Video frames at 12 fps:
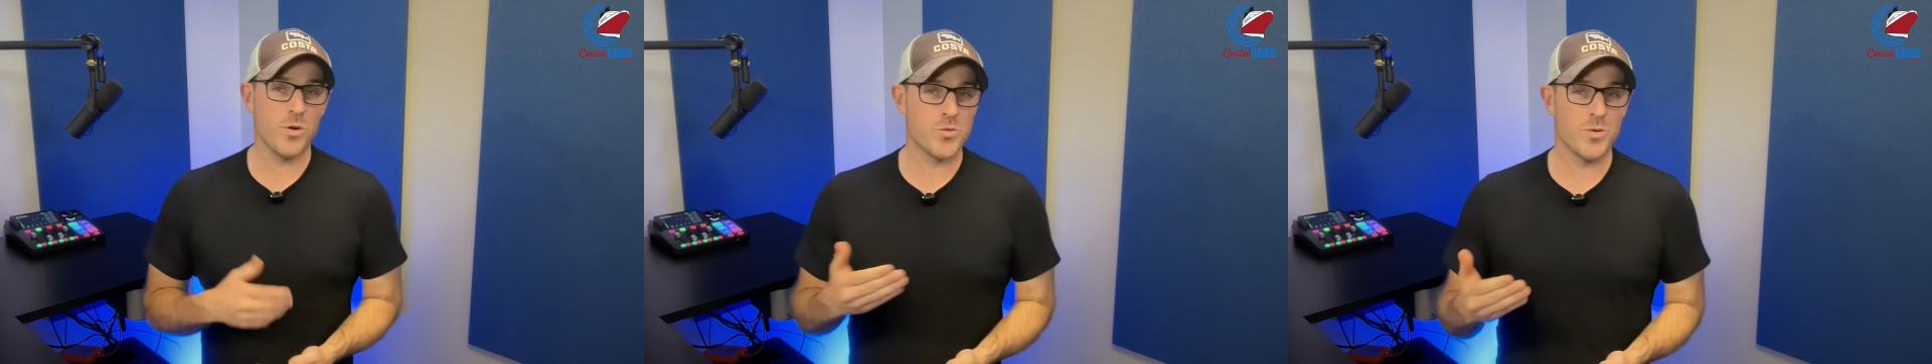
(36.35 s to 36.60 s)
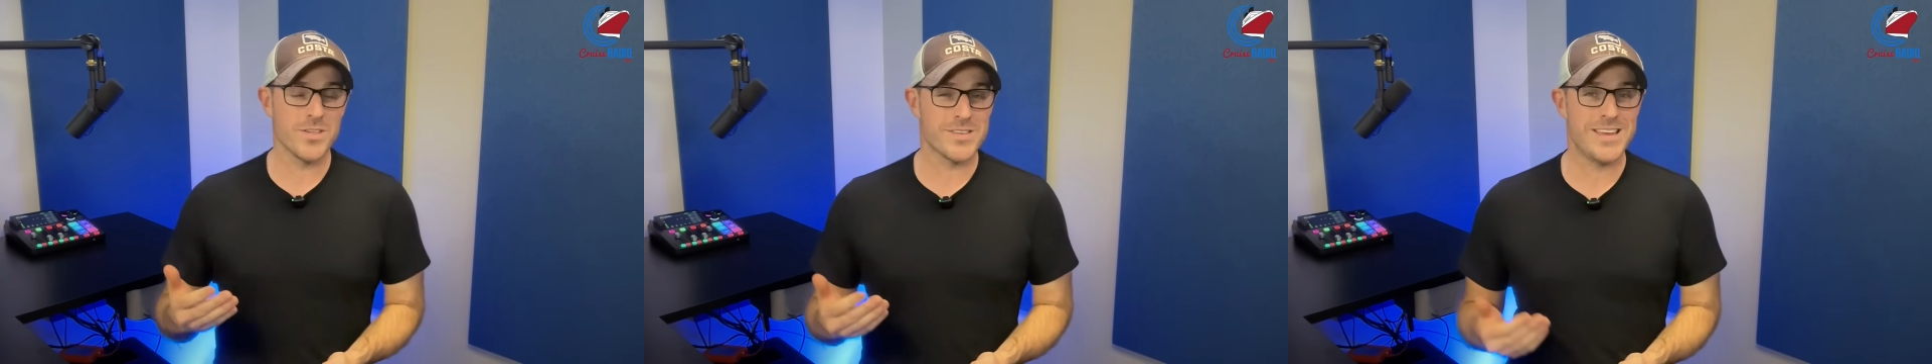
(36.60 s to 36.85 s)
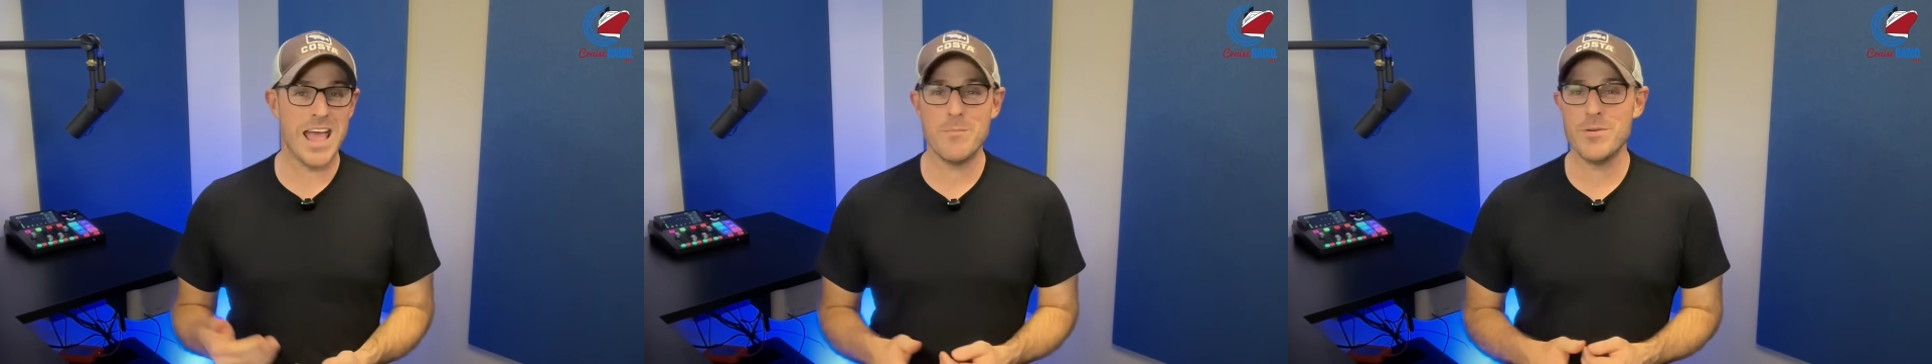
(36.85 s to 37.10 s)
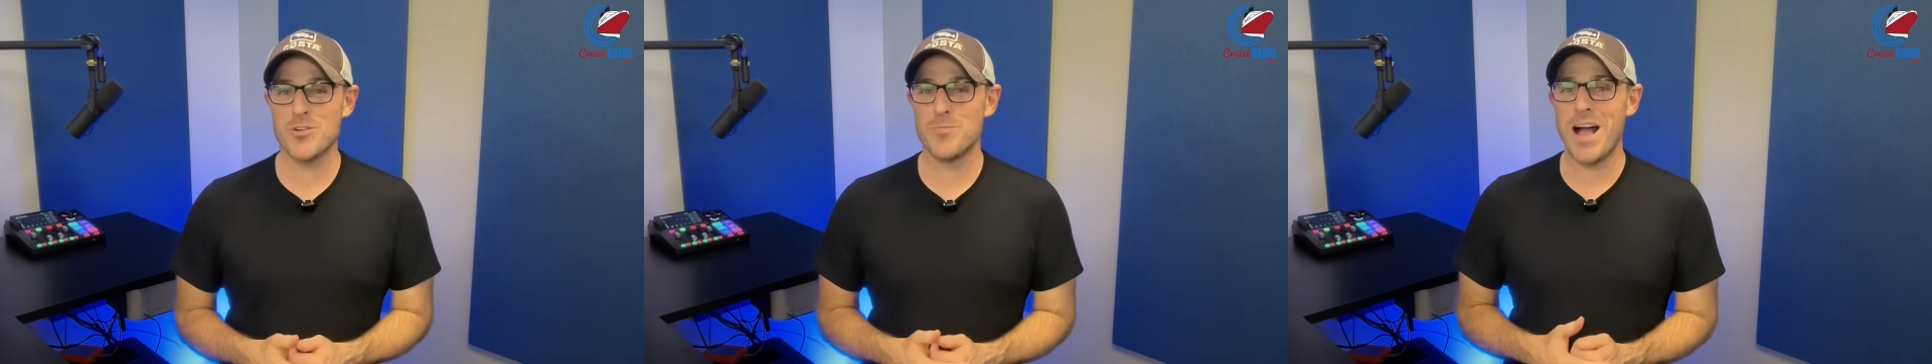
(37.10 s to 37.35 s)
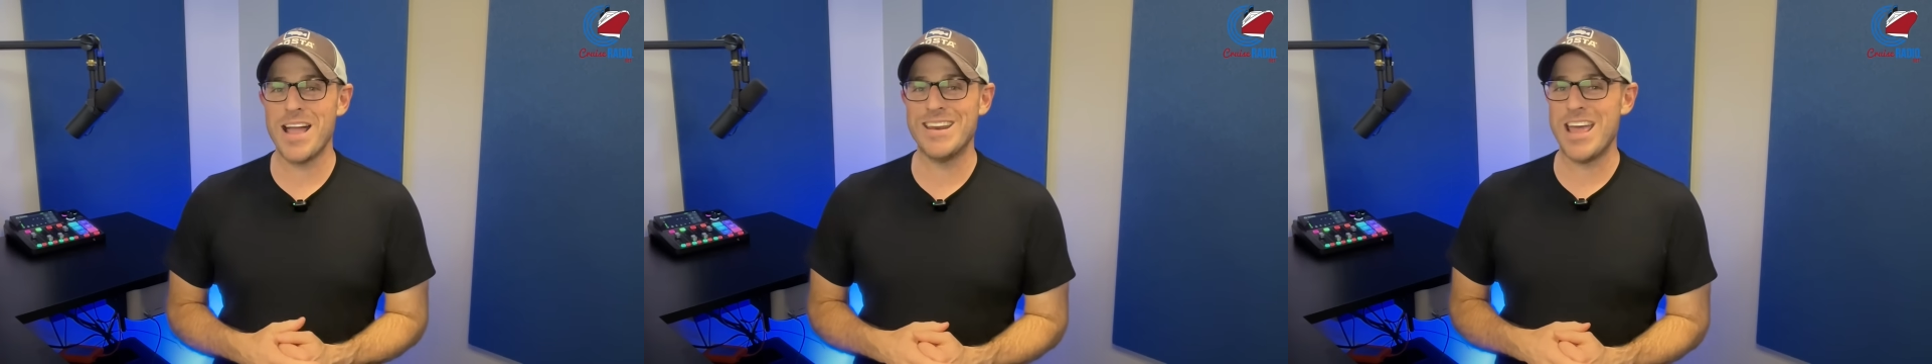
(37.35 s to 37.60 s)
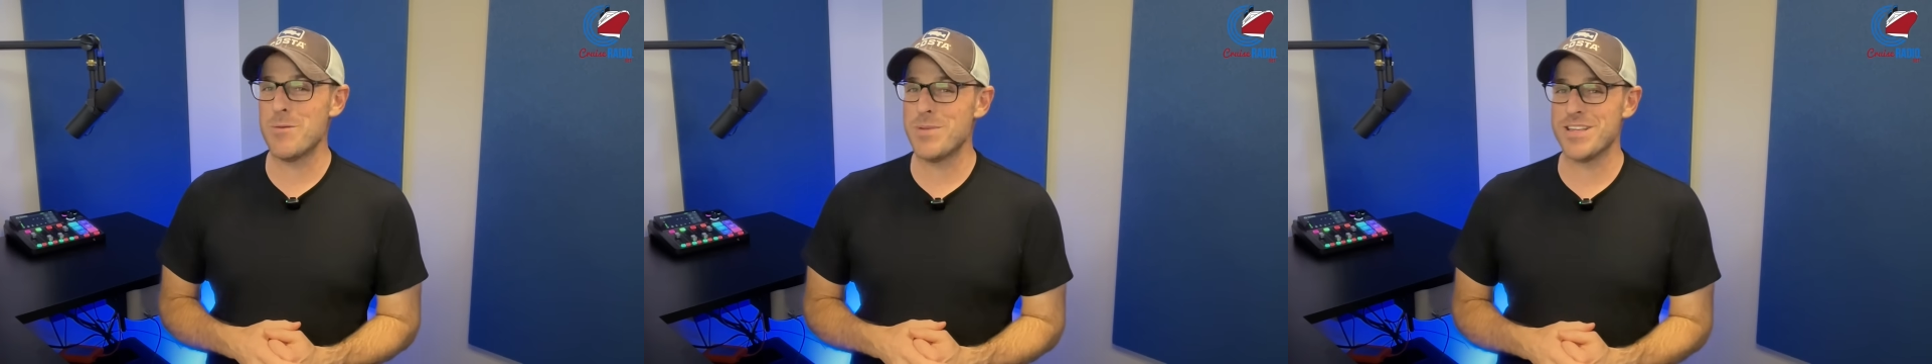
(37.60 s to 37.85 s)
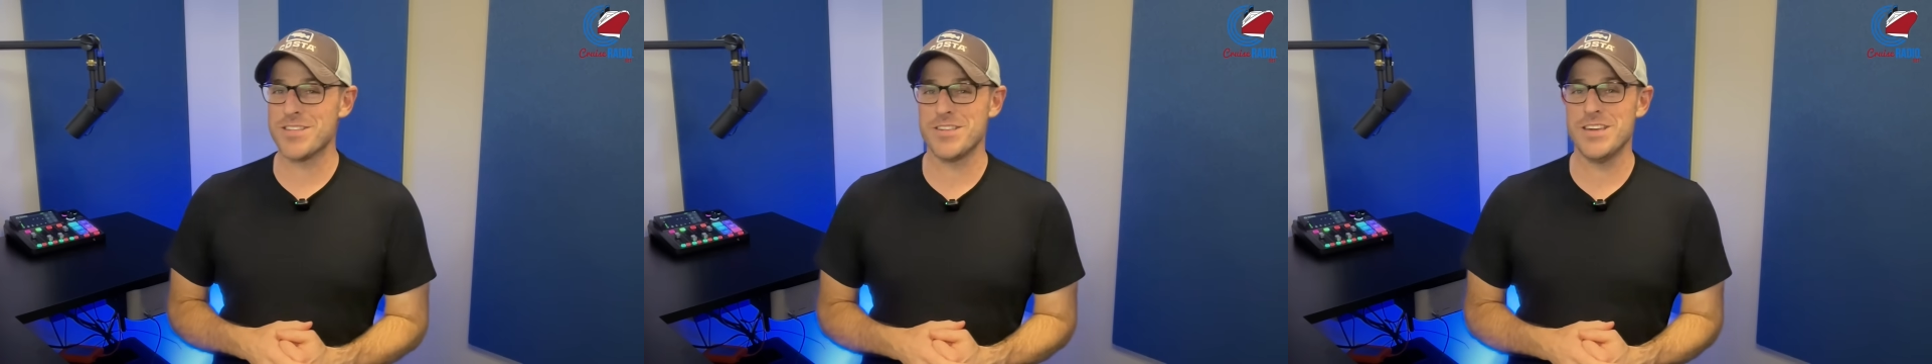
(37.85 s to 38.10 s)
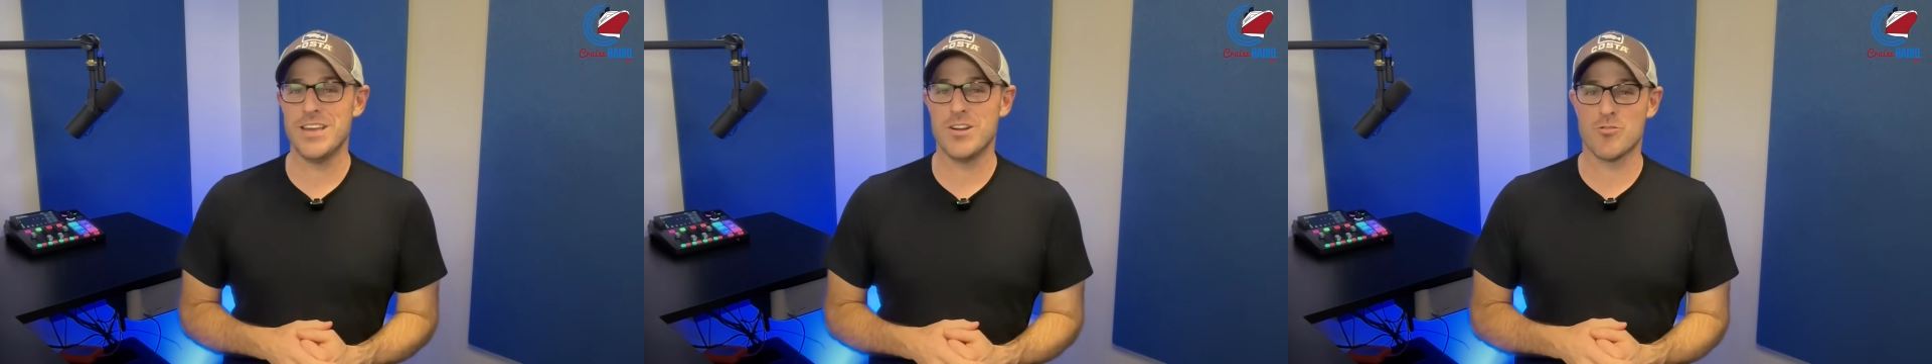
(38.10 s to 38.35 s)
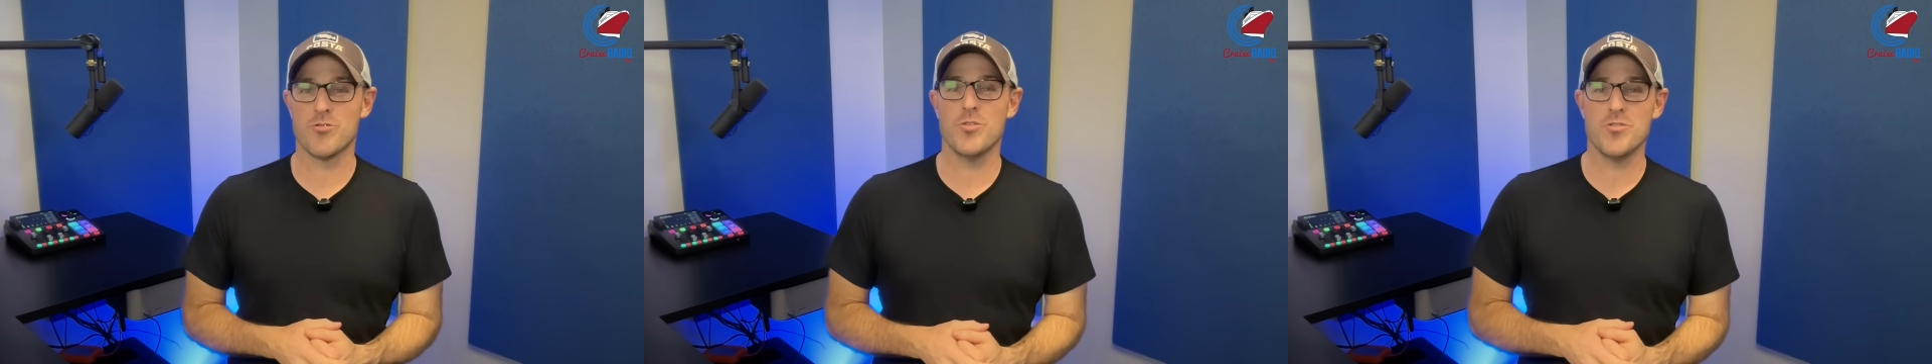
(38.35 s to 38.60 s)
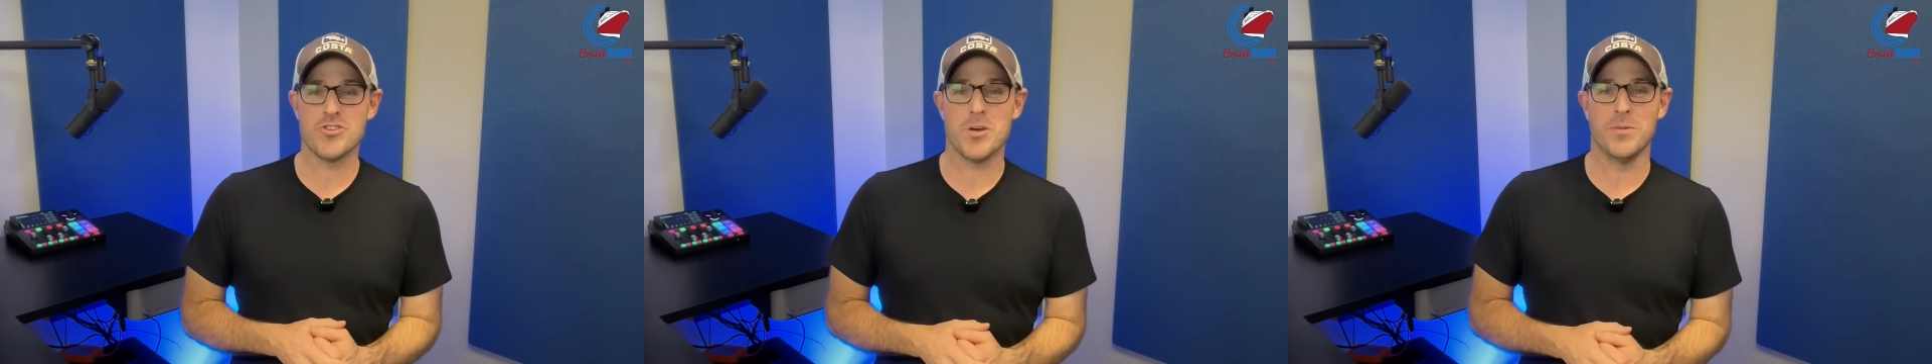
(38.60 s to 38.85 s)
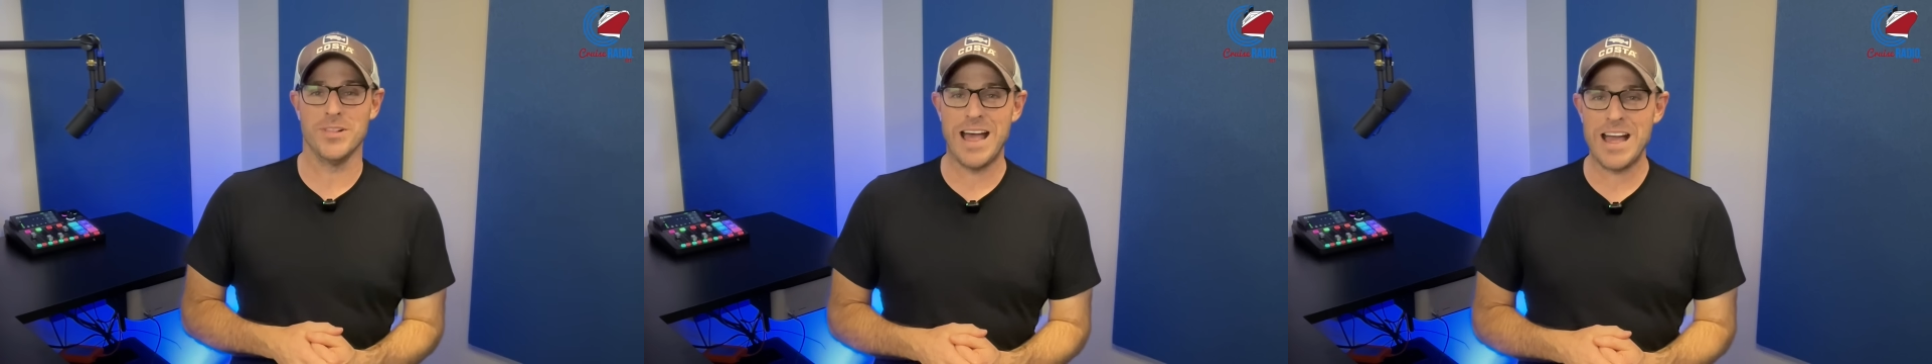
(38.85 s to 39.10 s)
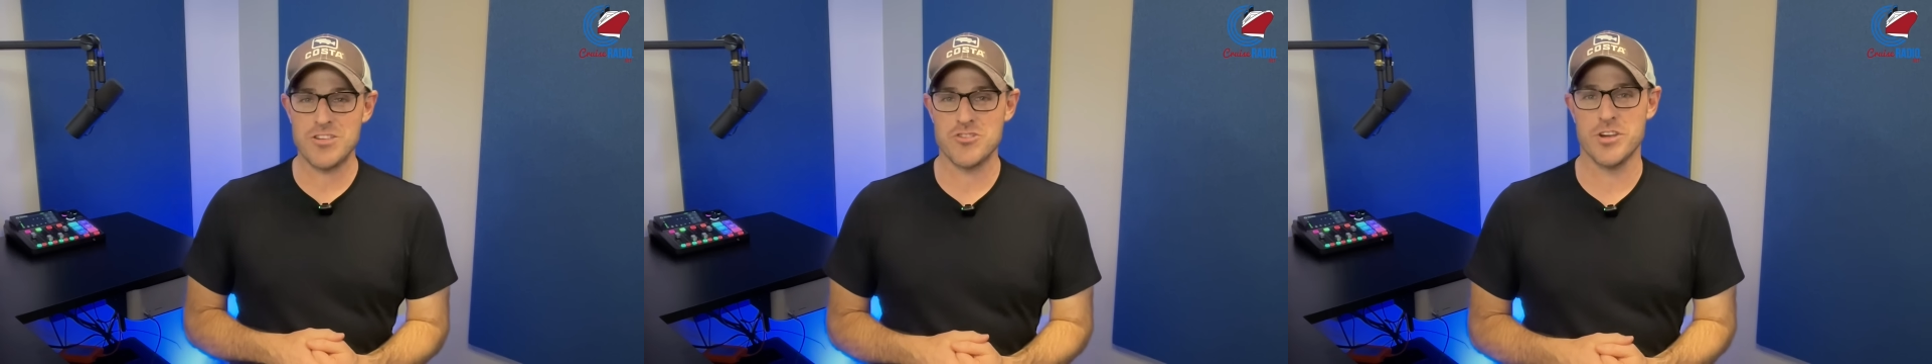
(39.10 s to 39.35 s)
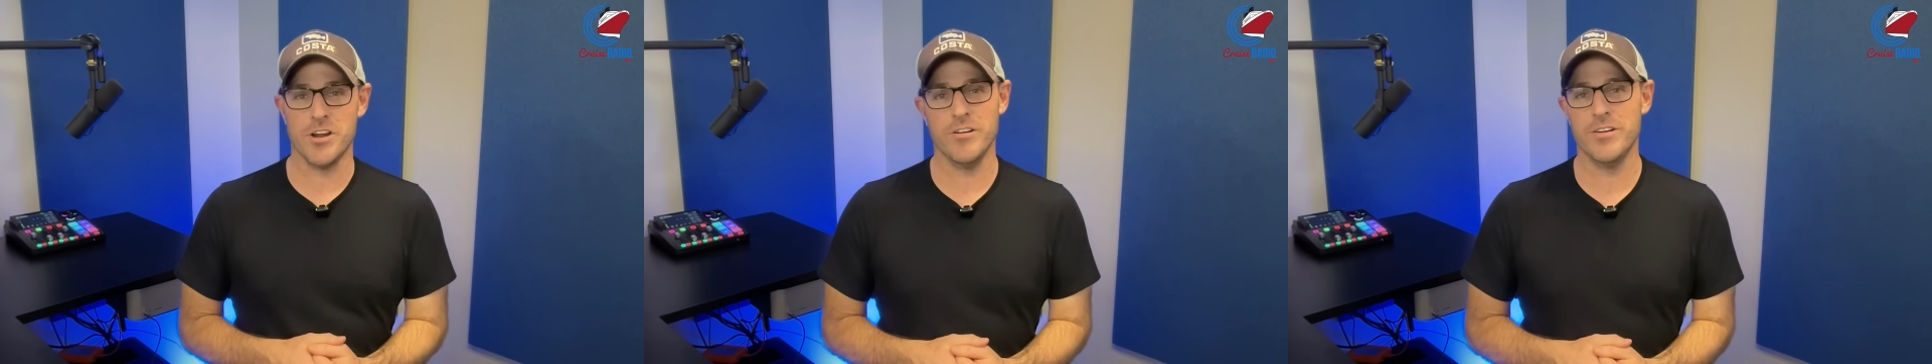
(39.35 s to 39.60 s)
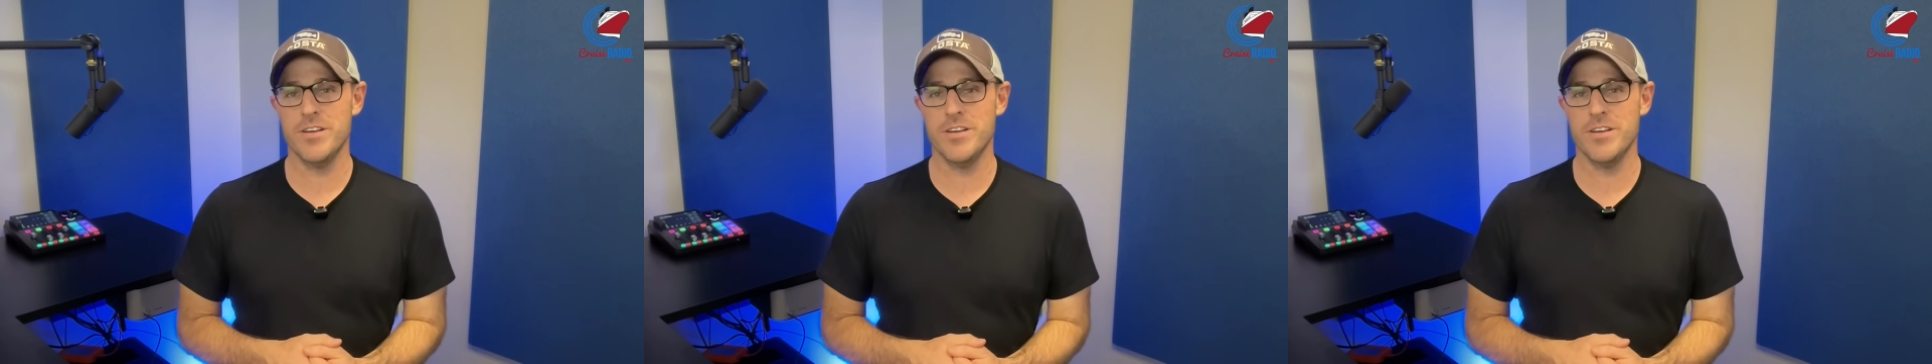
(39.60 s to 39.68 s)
which was damaged by an MSC cruise ship last year,